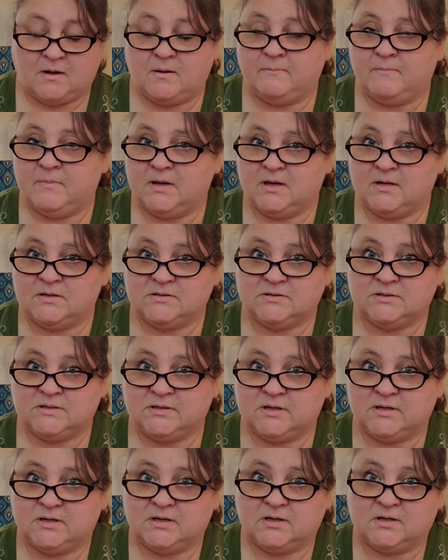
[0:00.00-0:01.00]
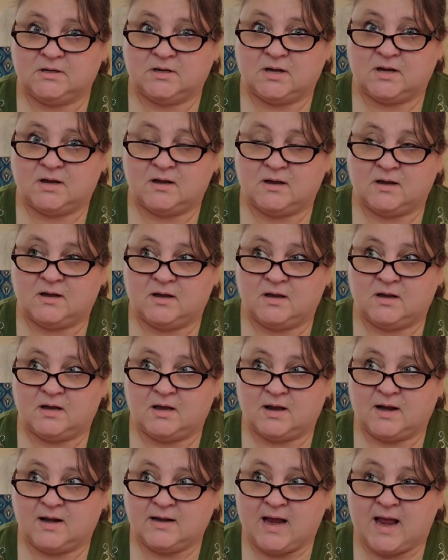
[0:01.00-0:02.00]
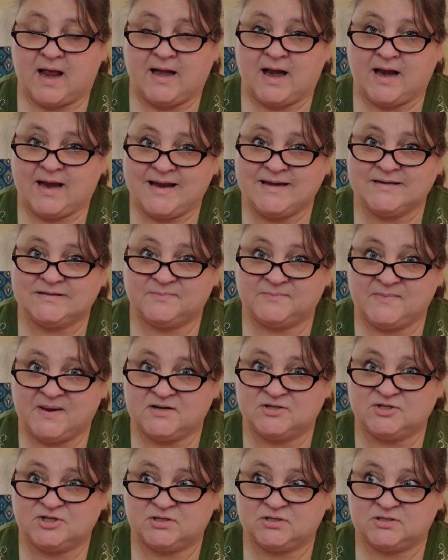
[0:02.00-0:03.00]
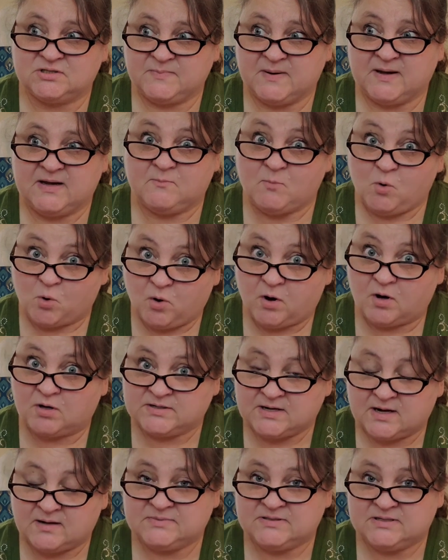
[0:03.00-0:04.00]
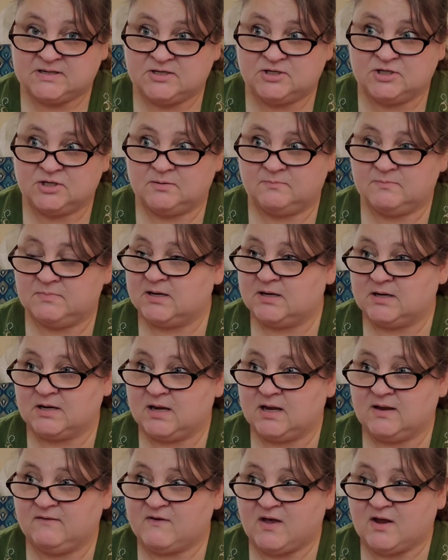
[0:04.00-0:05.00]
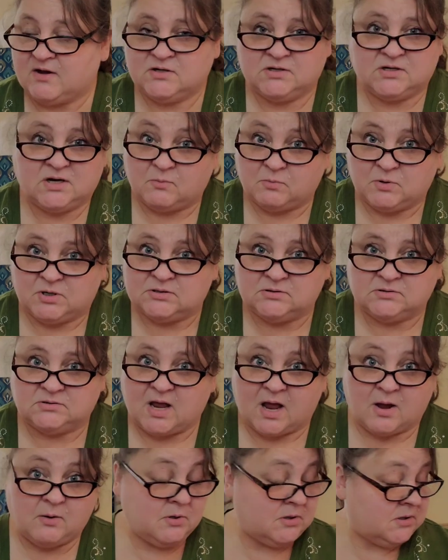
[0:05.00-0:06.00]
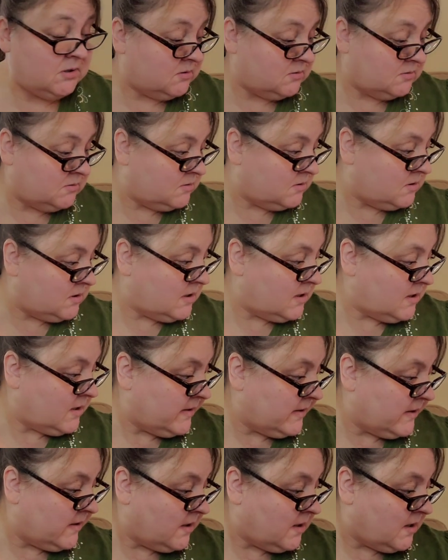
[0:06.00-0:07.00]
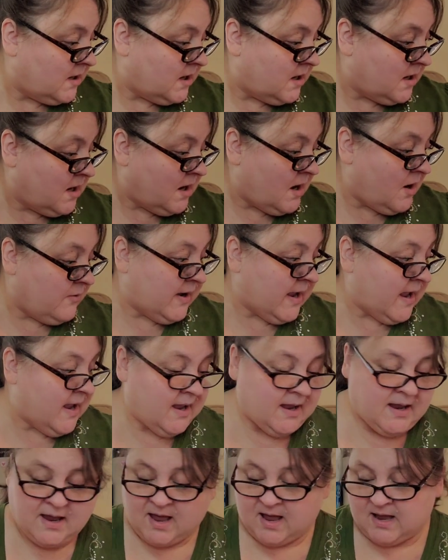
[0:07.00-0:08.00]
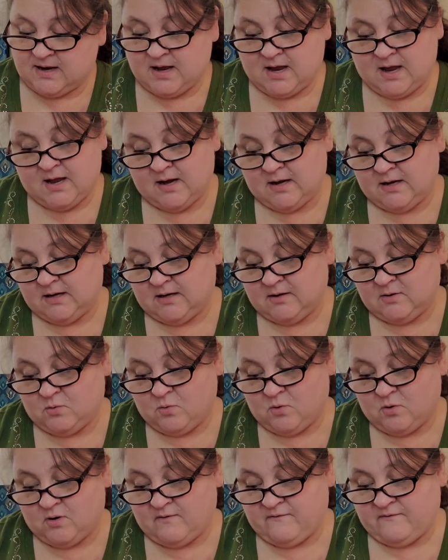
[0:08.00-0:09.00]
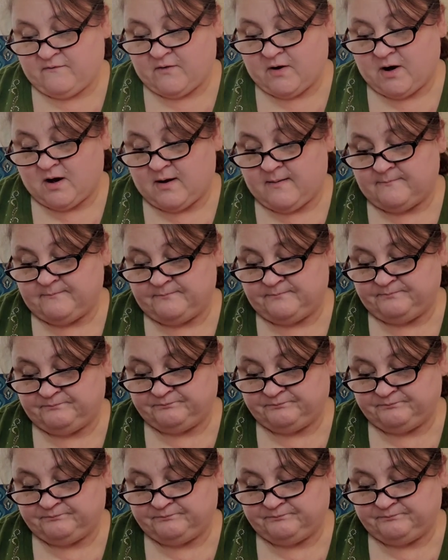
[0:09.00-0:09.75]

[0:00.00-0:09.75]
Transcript: But and I can't imagine spending more time stitching, but if I could, I would. I would. Okay, I got an order from